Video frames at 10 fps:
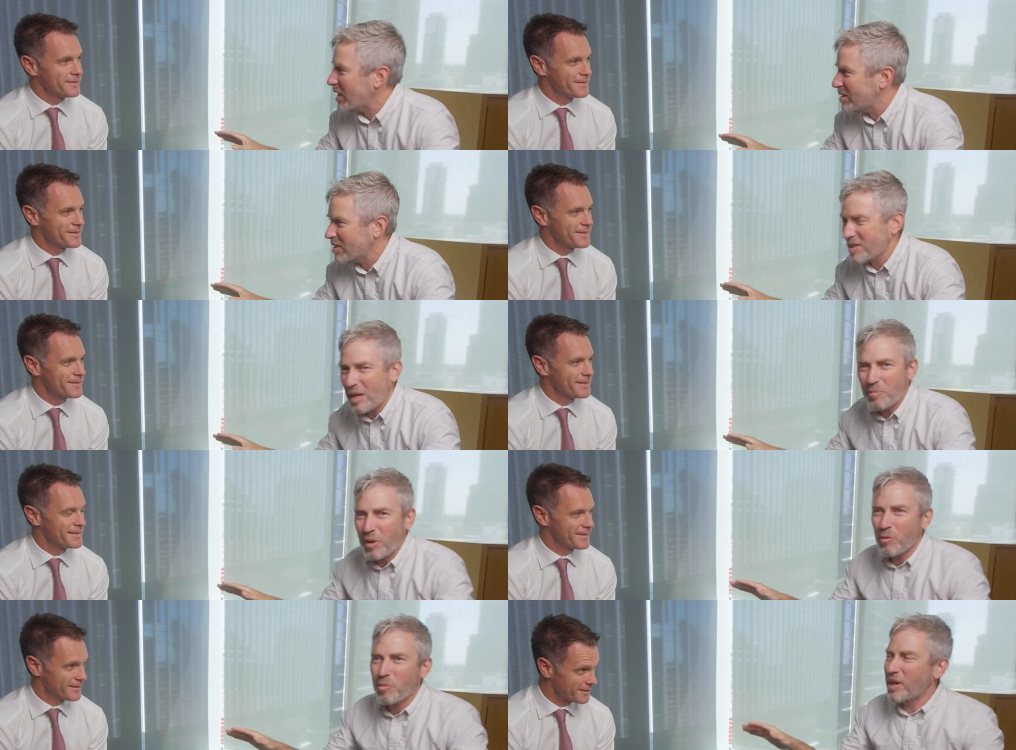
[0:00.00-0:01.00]
Speaker 1: answers. Some
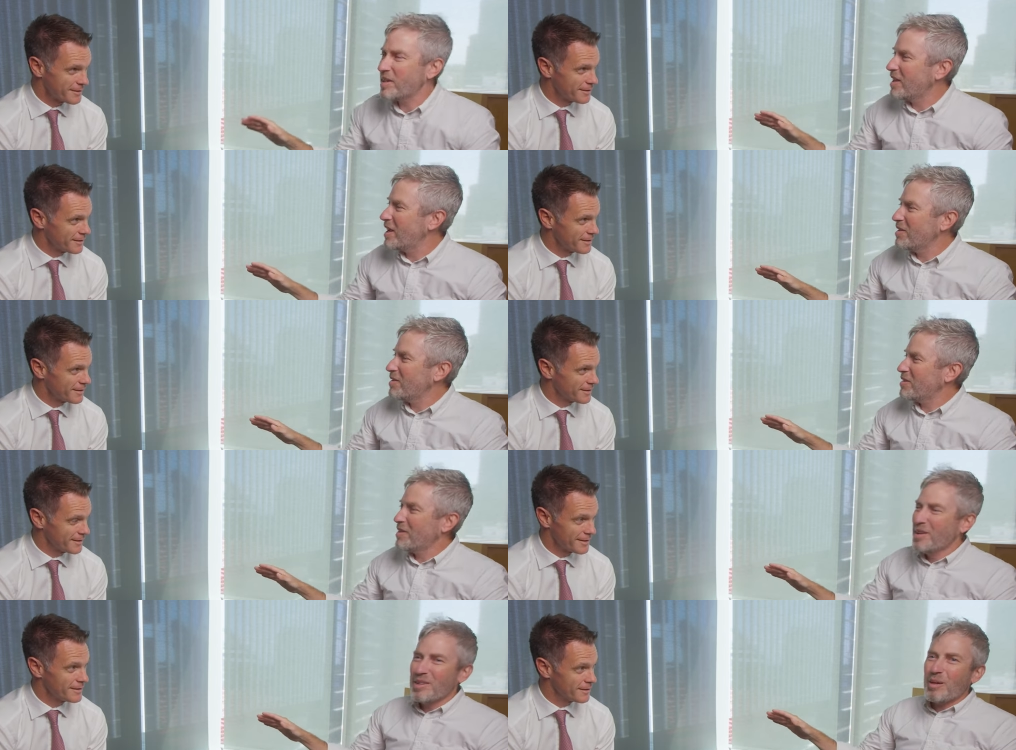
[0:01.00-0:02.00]
people play
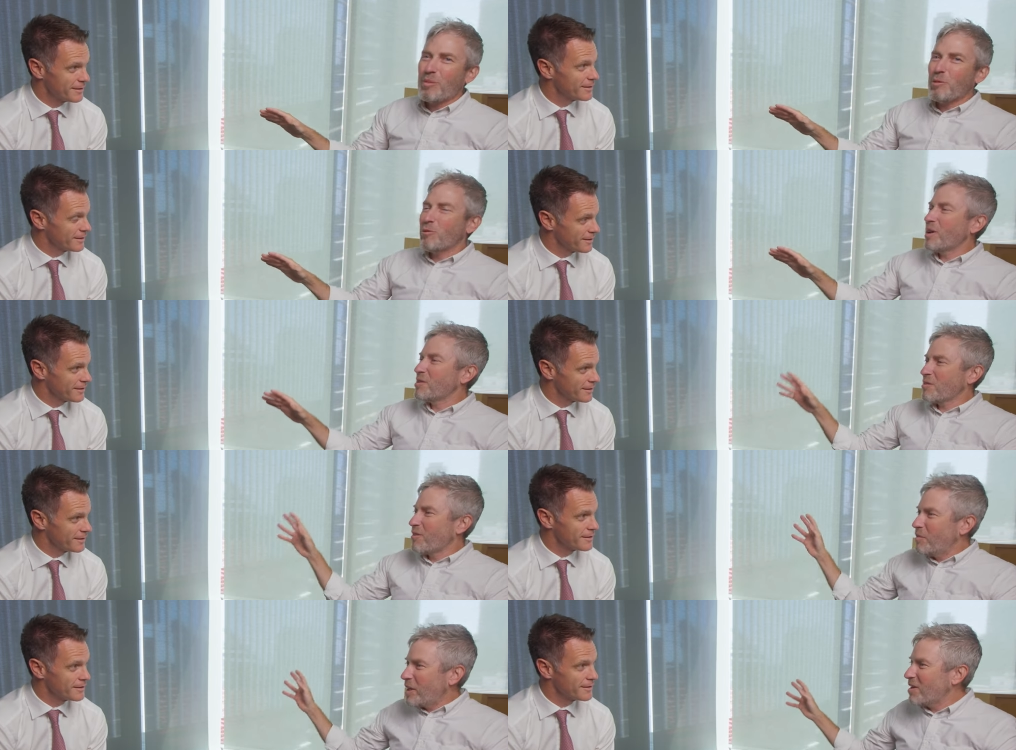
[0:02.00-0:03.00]
tennis. Some people run
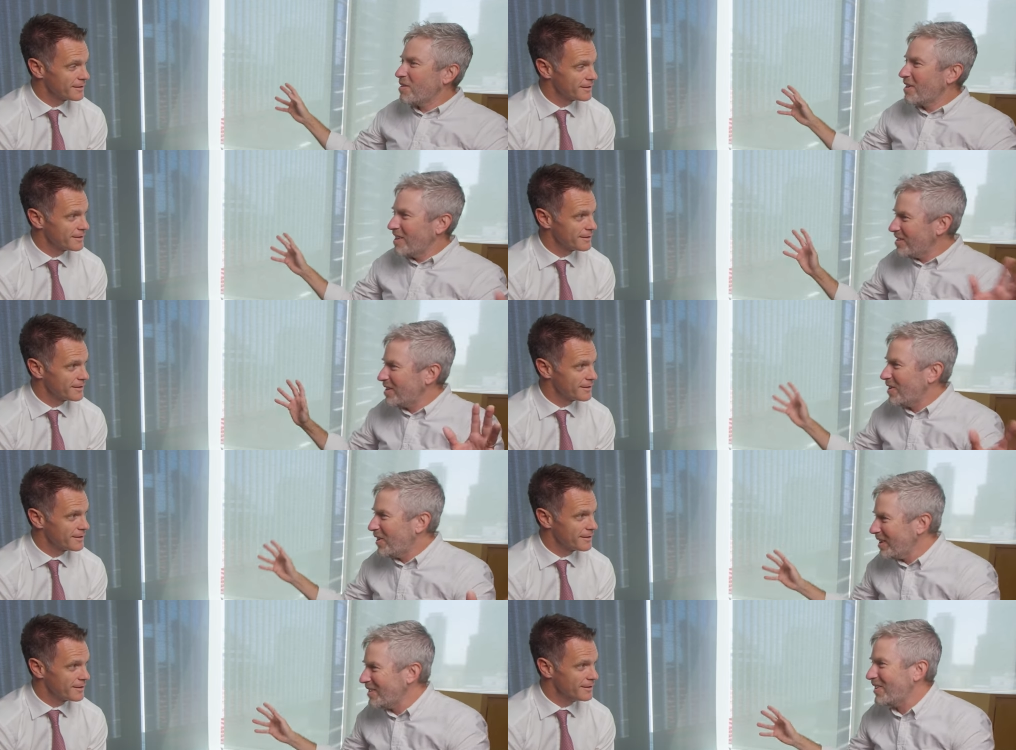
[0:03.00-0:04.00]
screaming into the, into the
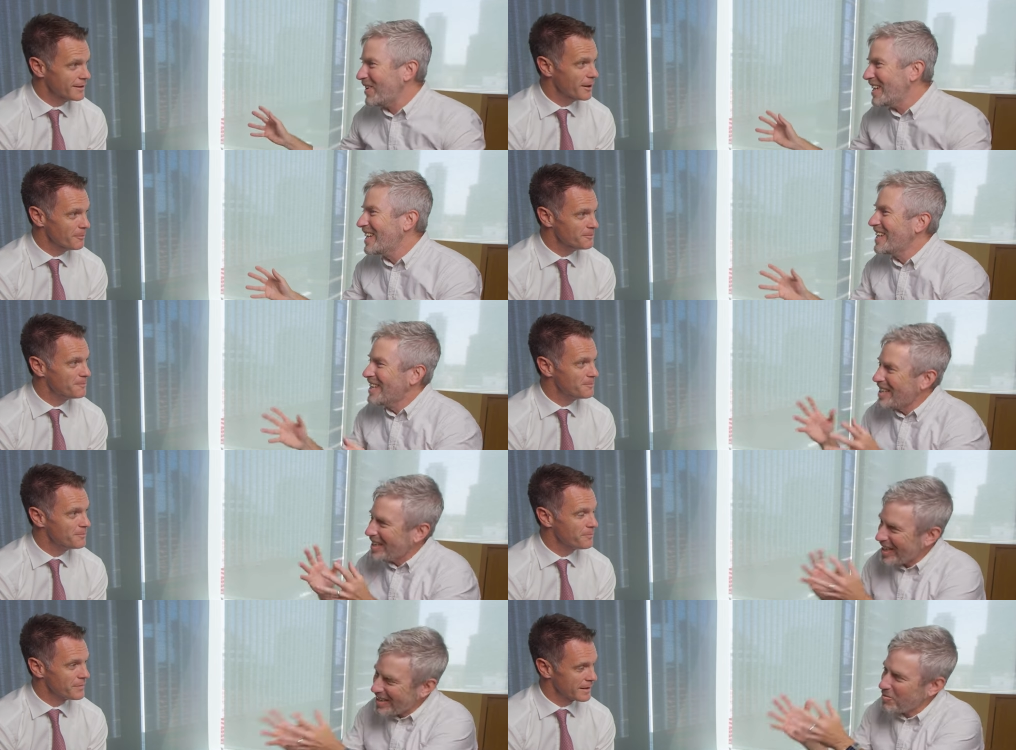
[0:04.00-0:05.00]
night, right? Yep.
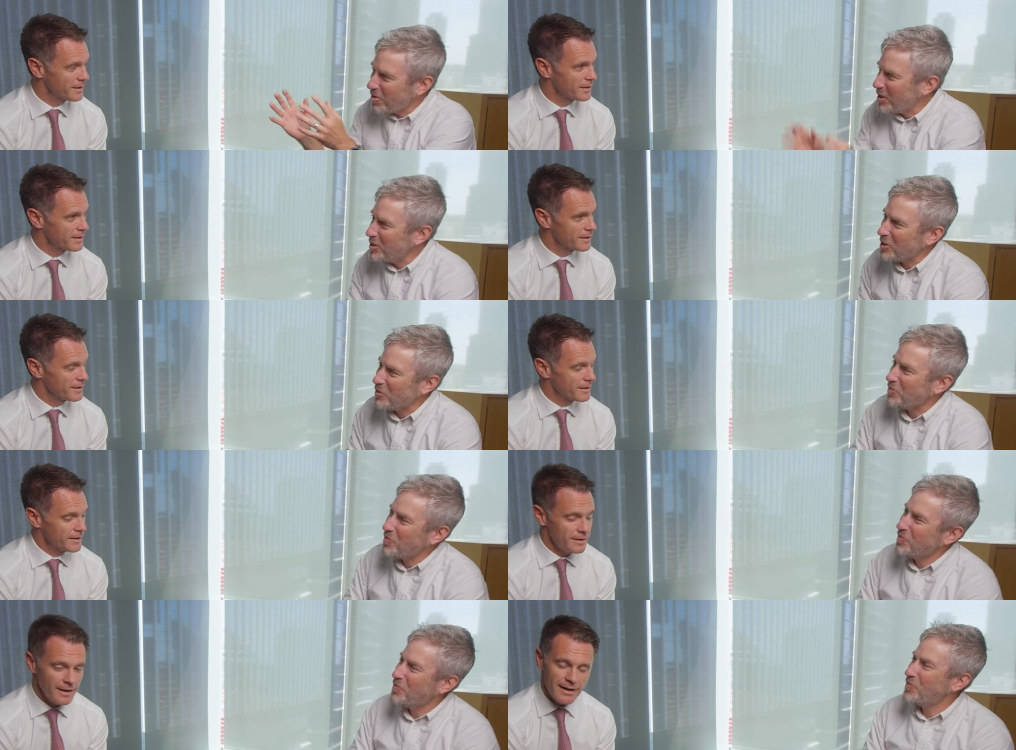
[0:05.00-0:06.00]
What do you do?
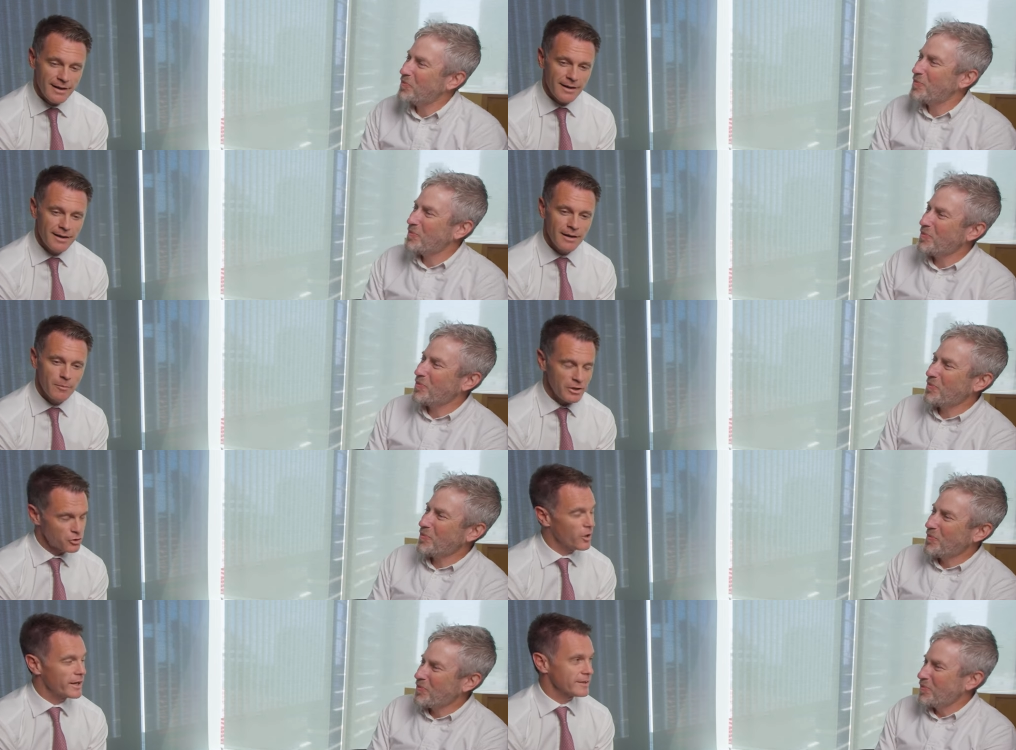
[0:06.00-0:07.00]
Speaker 2: Um, I
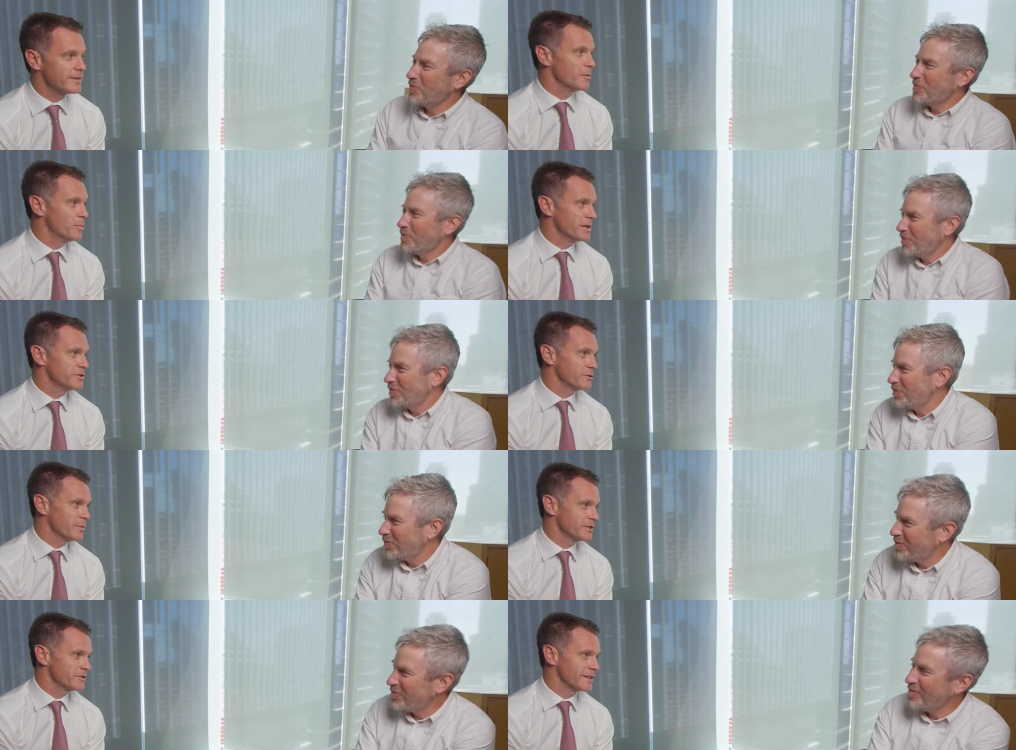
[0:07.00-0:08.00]
try and get to the beach as
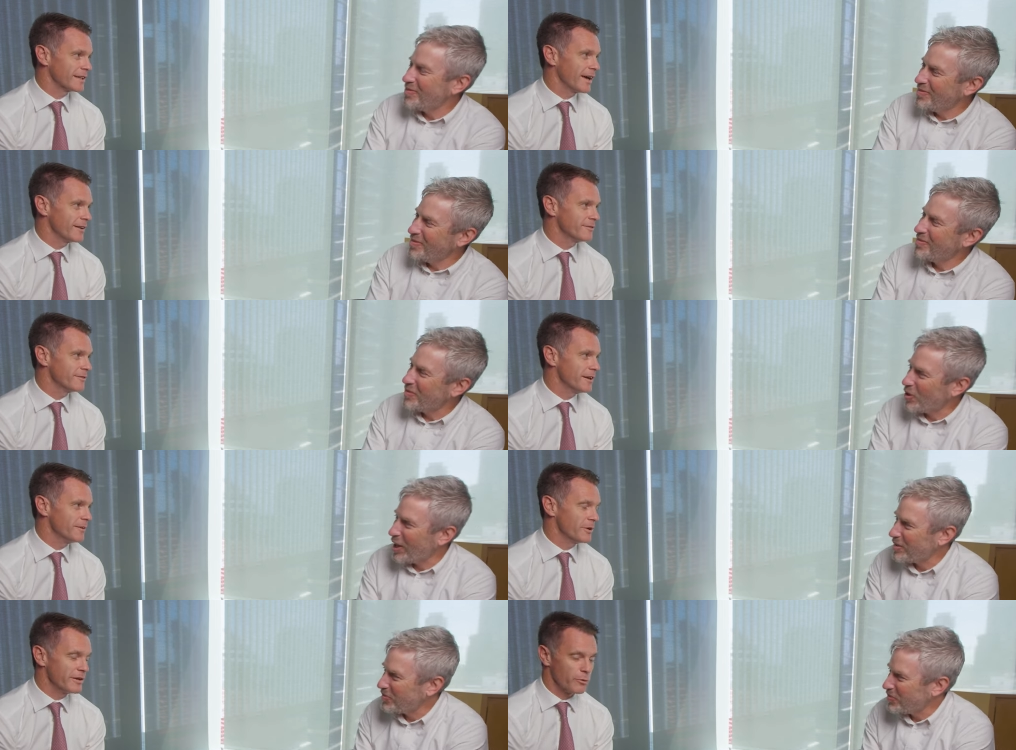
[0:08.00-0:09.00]
much as I can.
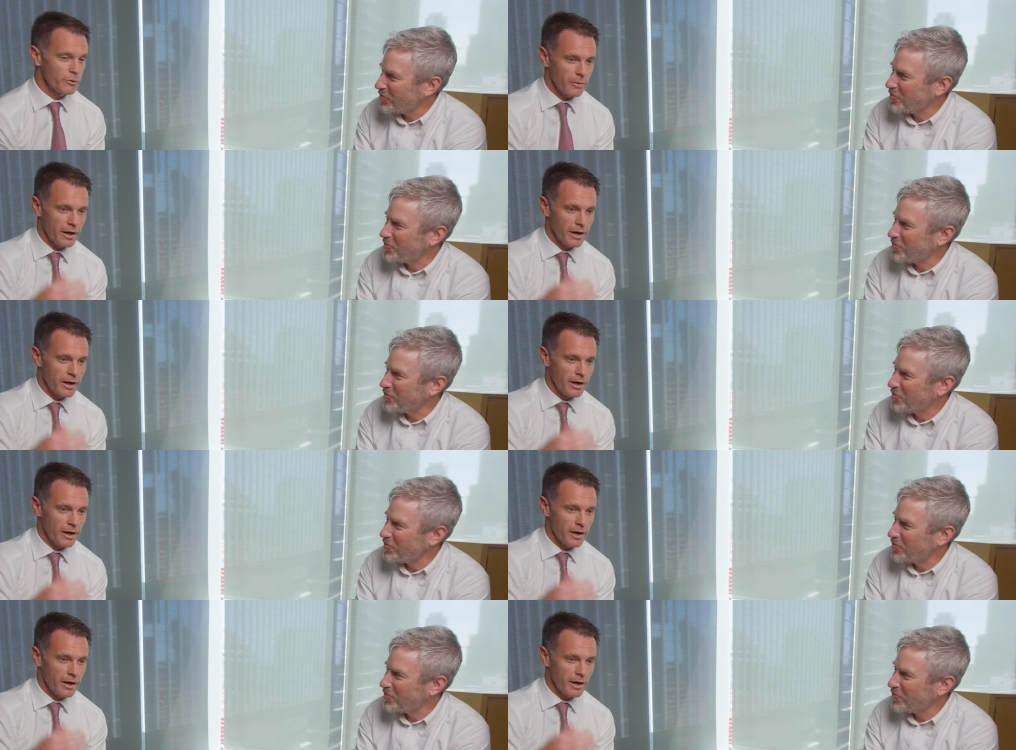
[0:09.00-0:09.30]
Yeah, okay. either with